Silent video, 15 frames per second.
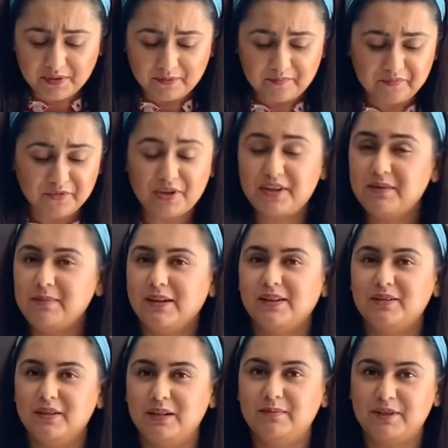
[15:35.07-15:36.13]
I didn't make a really
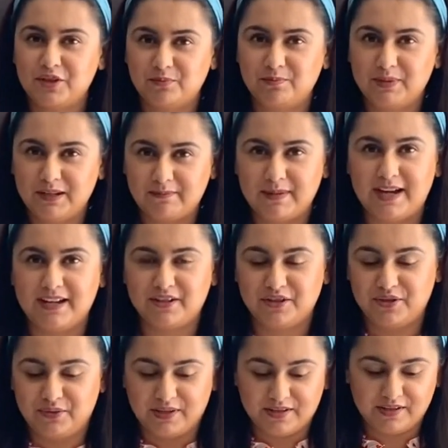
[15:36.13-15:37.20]
big batch. As you
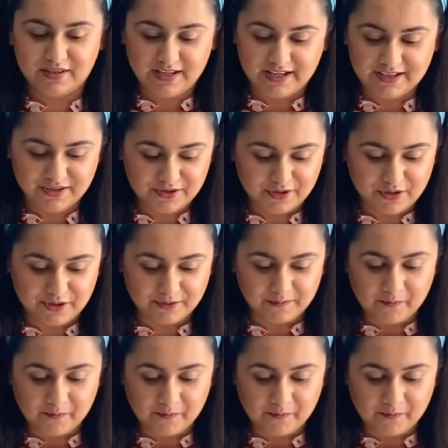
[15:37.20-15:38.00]
can see, I just got